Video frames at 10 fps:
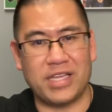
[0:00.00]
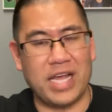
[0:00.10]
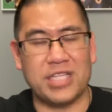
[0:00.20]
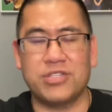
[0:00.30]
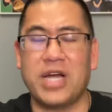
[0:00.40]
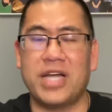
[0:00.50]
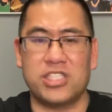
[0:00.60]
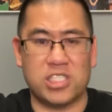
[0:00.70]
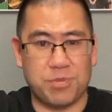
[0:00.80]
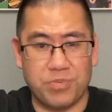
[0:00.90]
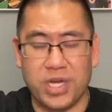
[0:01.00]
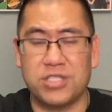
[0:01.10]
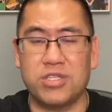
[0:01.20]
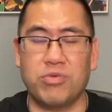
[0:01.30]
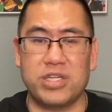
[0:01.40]
cancer hasn't spread
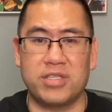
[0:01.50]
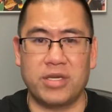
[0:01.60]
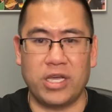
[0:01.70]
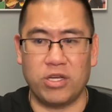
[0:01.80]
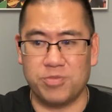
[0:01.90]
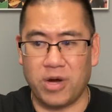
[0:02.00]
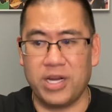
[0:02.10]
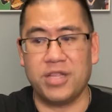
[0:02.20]
to the rest of Gail's body,